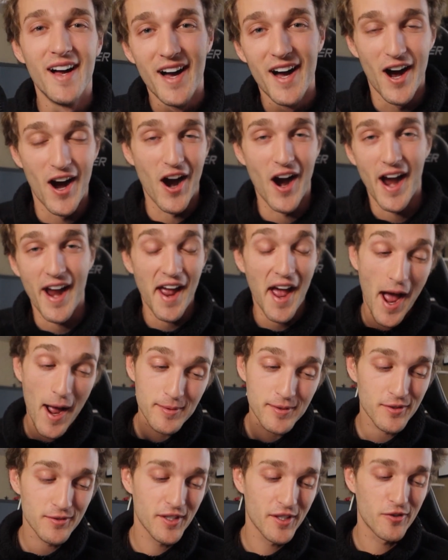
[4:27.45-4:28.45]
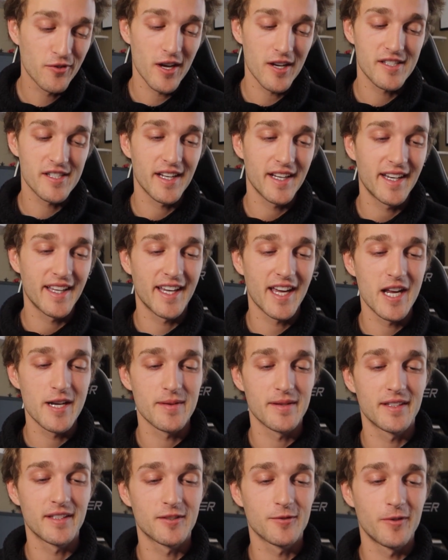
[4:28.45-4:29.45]
Alright, absolutely crushed it in engagement
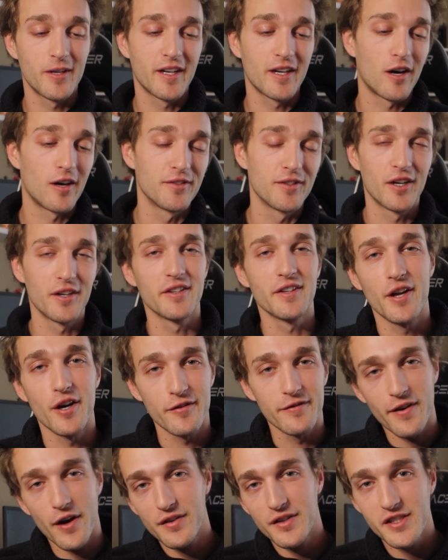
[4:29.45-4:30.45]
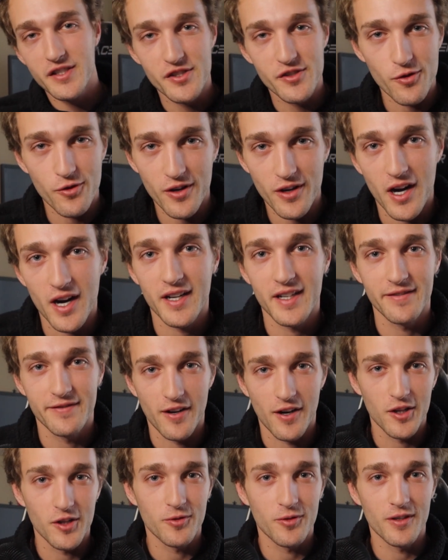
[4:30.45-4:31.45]
this week, although, you know, falling short on
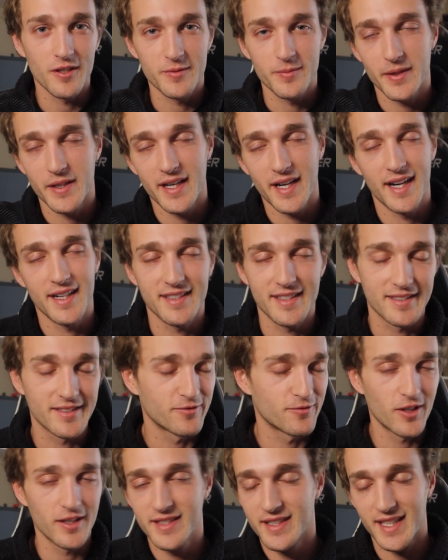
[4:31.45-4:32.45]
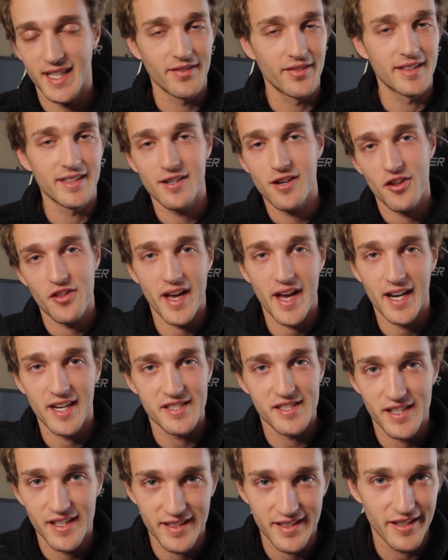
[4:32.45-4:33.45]
followers, but I just wasn't giving the call to
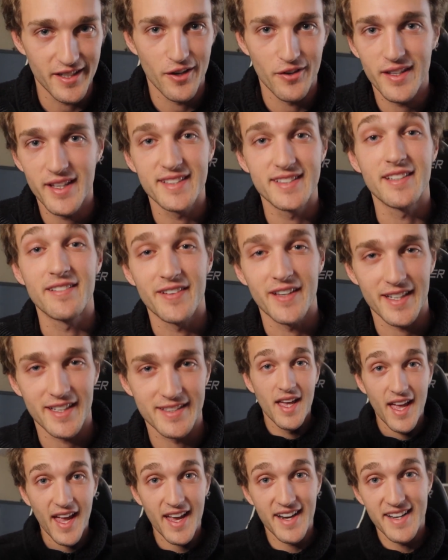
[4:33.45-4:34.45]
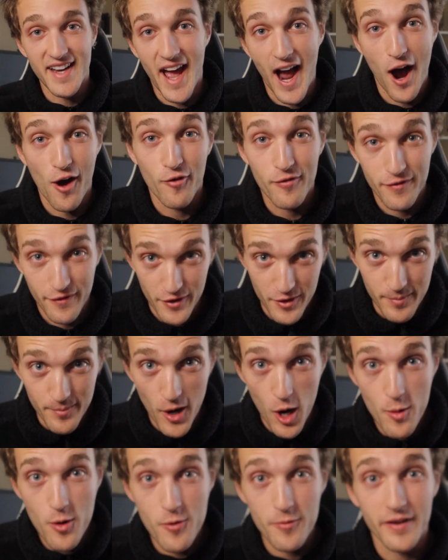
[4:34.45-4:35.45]
action, you know, easy fix. And now, for the
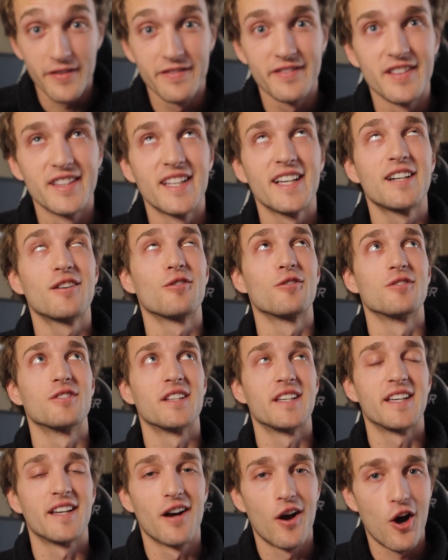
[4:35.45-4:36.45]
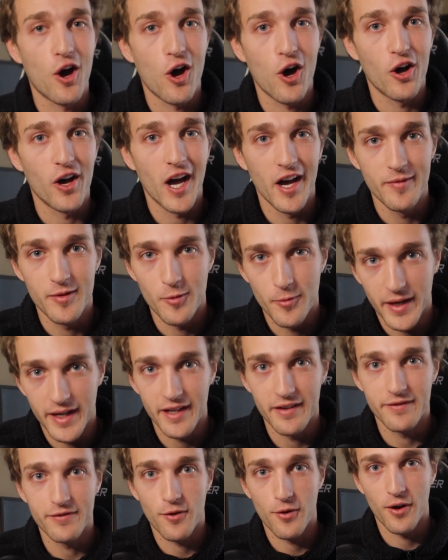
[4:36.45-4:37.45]
moment we've literally all have been waiting
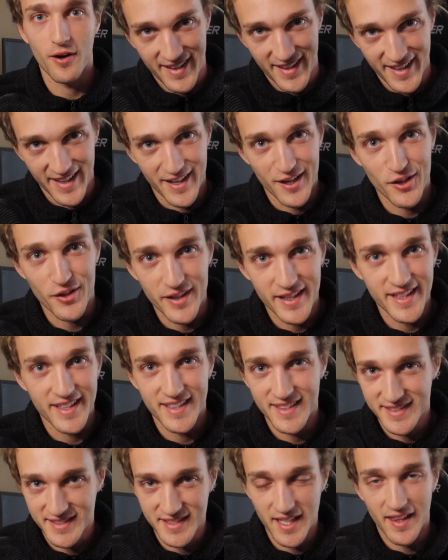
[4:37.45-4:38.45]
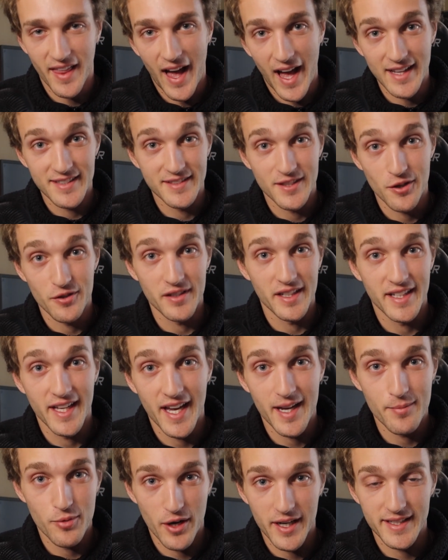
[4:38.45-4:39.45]
for, here is the last 30 day
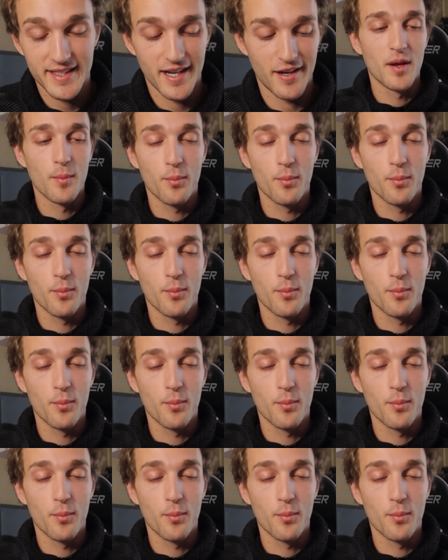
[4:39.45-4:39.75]
breakdown.